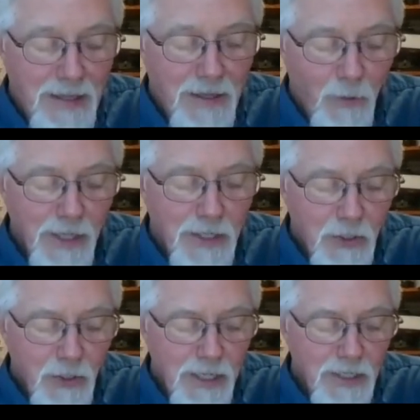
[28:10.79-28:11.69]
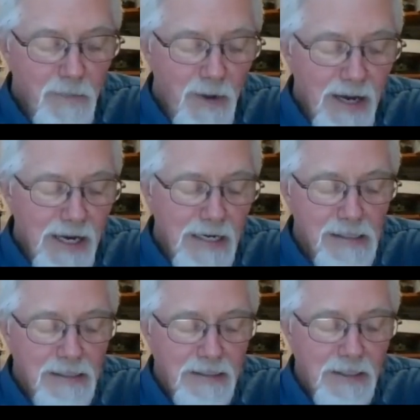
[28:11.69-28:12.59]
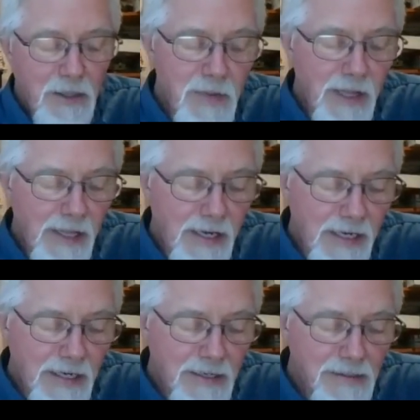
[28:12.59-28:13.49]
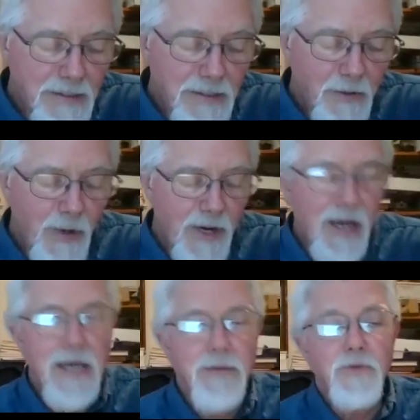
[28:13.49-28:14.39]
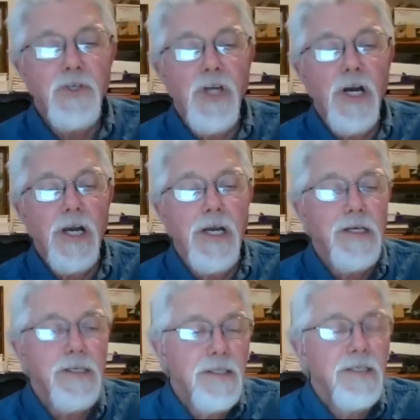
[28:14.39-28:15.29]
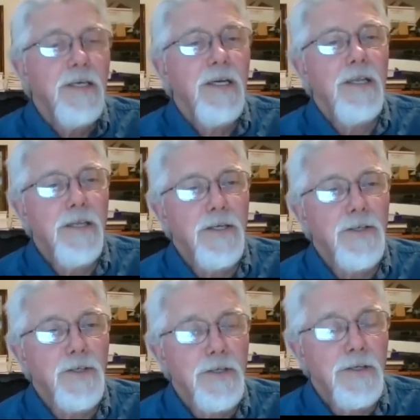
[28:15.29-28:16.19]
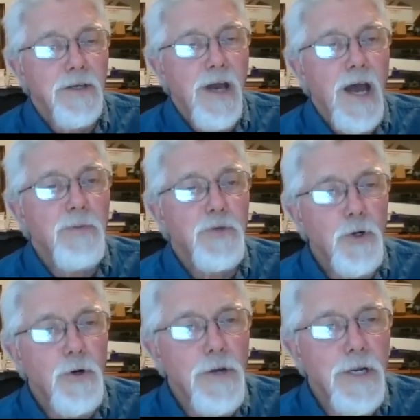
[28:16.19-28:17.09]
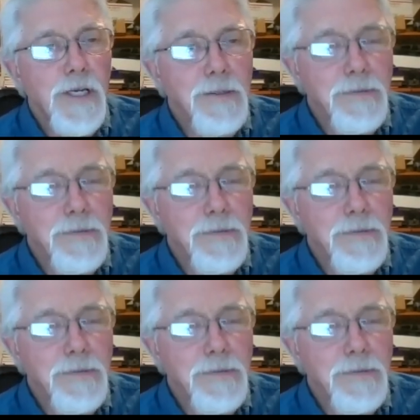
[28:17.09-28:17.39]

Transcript: What good is my humility when I am stuck in this obscurity?